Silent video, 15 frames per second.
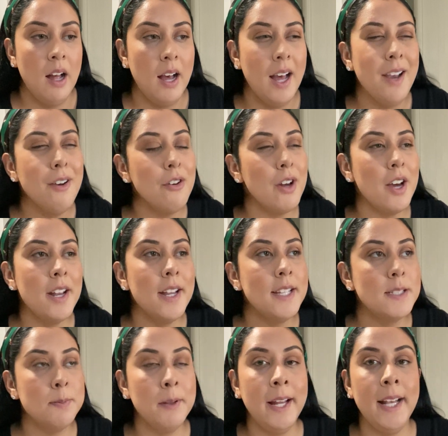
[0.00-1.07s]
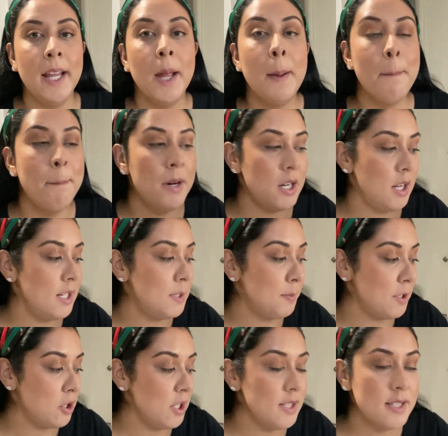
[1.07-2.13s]
I don't know how to explain it, but
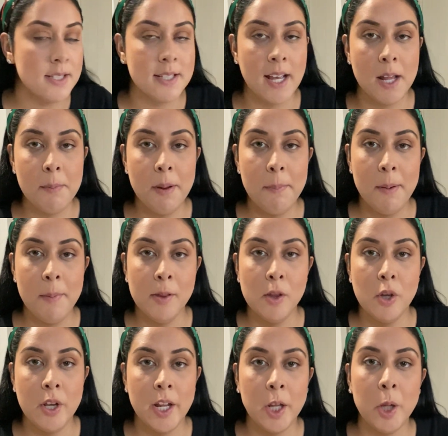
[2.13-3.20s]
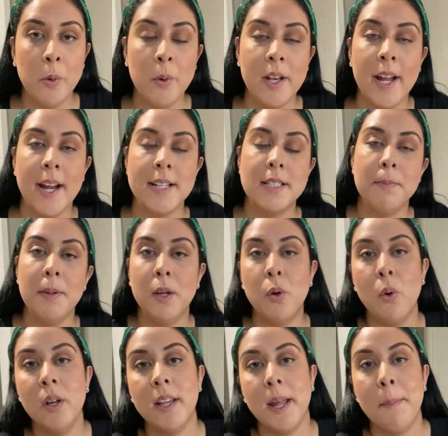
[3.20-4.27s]
especially since I had my baby in the NICU and I had to be
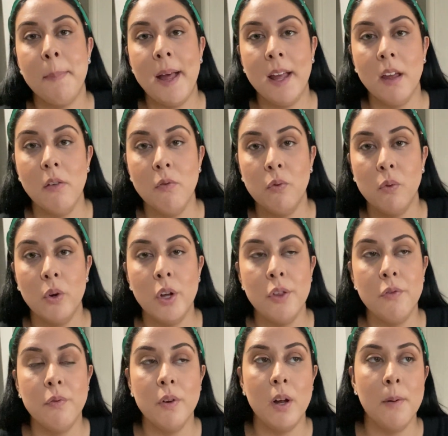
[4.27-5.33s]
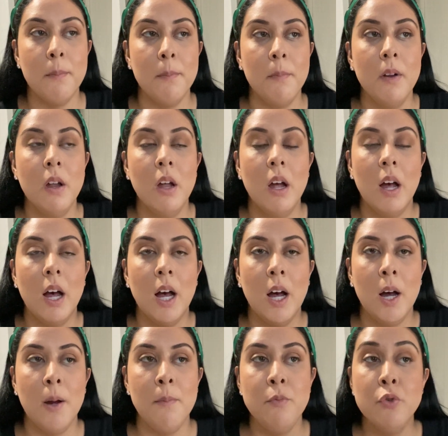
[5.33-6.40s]
going like back and forth from
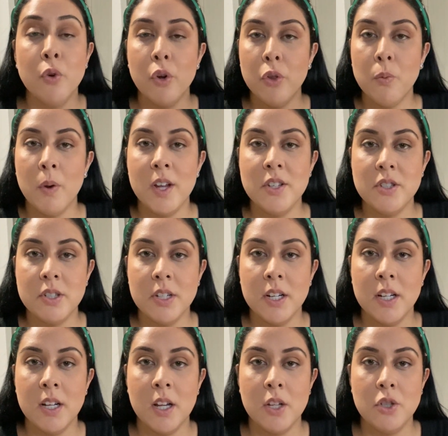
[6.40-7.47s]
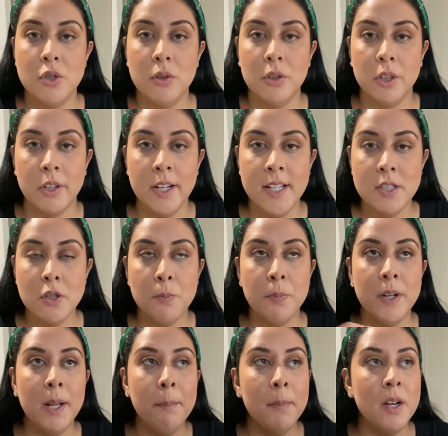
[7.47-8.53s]
Northwestern to Lurie. So
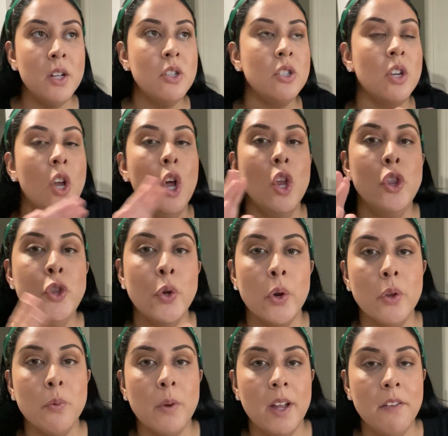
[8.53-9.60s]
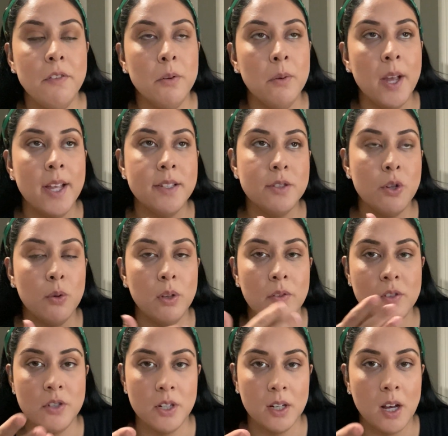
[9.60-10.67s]
pretty much if you guys don't live
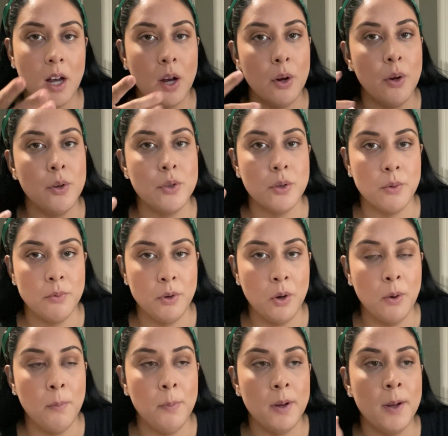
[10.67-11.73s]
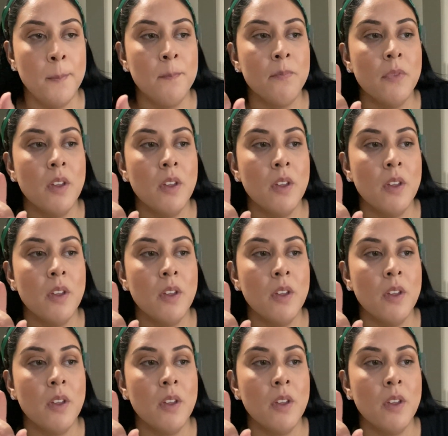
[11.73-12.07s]
in Chicago and don't know, but